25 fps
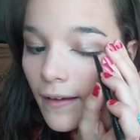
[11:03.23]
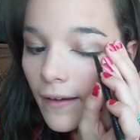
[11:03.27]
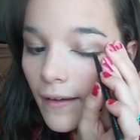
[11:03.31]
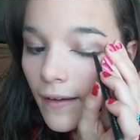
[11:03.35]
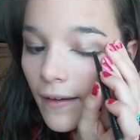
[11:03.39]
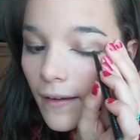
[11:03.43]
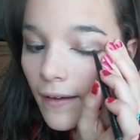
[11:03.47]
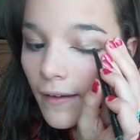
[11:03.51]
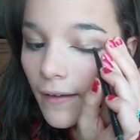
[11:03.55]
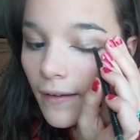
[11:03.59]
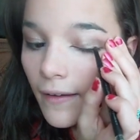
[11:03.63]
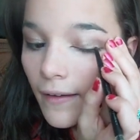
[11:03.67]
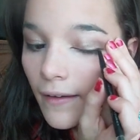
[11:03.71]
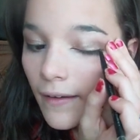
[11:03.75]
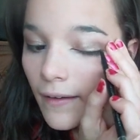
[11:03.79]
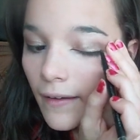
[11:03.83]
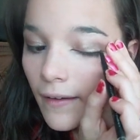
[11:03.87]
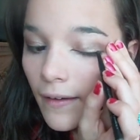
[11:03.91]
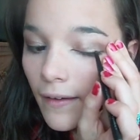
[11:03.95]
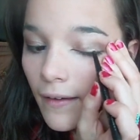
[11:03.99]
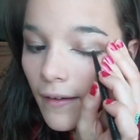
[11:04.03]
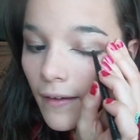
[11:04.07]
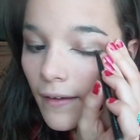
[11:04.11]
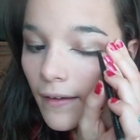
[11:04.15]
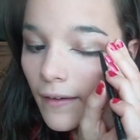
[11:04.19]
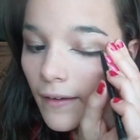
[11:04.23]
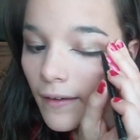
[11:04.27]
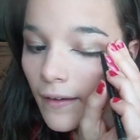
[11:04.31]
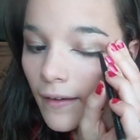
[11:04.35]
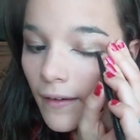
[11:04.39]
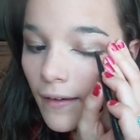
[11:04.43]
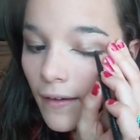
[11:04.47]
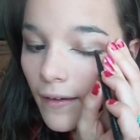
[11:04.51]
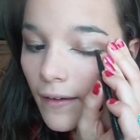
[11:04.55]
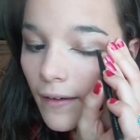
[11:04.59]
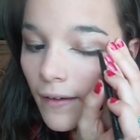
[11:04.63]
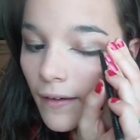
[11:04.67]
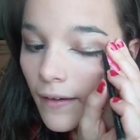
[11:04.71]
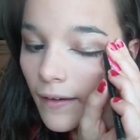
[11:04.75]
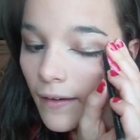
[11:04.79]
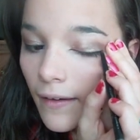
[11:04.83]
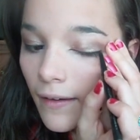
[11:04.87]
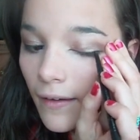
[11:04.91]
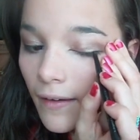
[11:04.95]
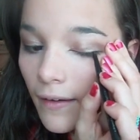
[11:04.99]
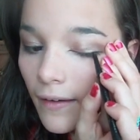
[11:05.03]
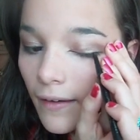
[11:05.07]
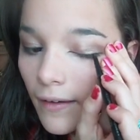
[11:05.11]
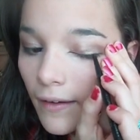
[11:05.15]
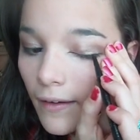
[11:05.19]

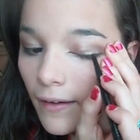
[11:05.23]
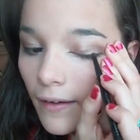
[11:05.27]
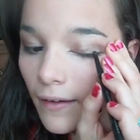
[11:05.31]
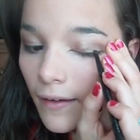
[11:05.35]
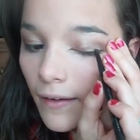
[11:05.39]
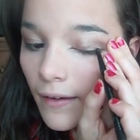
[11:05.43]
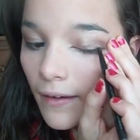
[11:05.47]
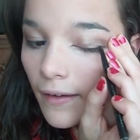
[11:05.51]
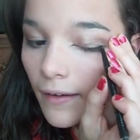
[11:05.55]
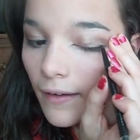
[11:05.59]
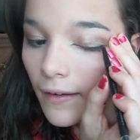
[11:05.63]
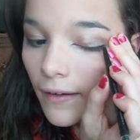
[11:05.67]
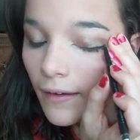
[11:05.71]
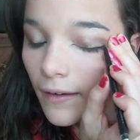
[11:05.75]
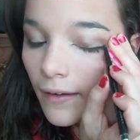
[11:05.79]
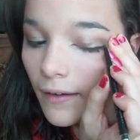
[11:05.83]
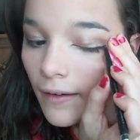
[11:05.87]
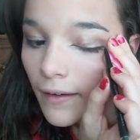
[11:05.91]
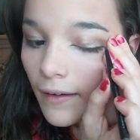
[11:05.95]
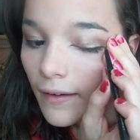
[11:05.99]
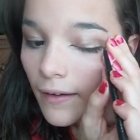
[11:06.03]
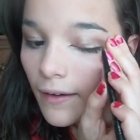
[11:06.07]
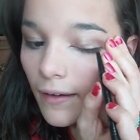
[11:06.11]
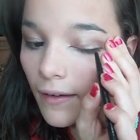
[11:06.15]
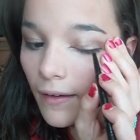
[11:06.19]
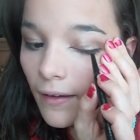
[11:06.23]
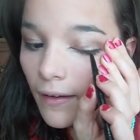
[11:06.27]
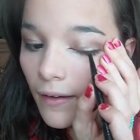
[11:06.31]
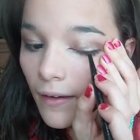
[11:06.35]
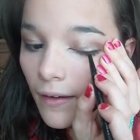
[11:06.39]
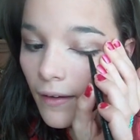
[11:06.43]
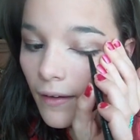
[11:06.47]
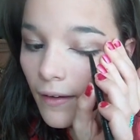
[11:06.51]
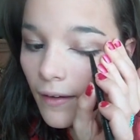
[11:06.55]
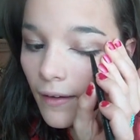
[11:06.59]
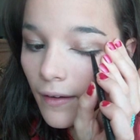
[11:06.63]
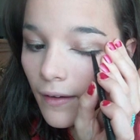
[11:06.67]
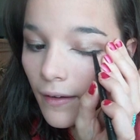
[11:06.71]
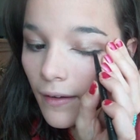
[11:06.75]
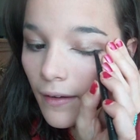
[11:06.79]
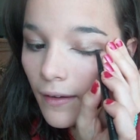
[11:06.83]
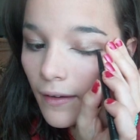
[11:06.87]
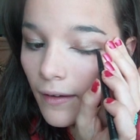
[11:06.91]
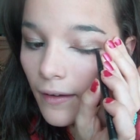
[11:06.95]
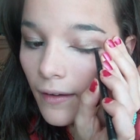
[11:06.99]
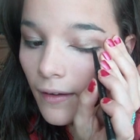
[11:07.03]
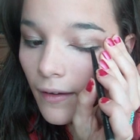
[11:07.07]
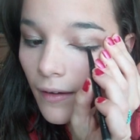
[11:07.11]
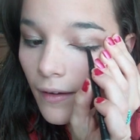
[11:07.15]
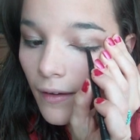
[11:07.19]

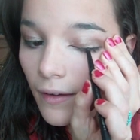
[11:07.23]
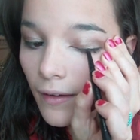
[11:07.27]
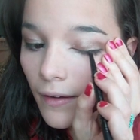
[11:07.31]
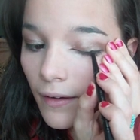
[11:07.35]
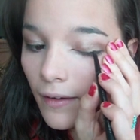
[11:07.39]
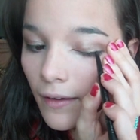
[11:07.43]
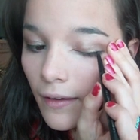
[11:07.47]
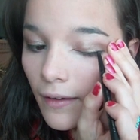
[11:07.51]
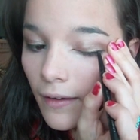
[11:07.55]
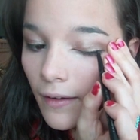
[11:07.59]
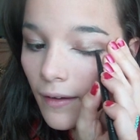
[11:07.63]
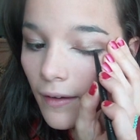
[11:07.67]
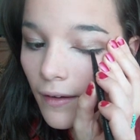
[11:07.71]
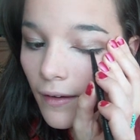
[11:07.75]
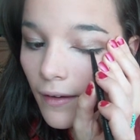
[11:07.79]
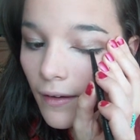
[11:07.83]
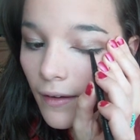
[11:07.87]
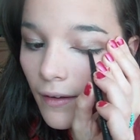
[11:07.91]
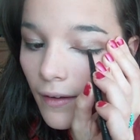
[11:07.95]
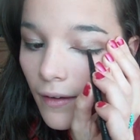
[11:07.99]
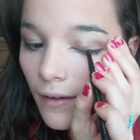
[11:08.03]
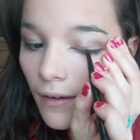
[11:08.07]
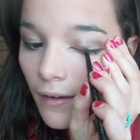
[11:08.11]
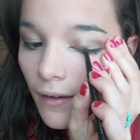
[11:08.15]
[no speech]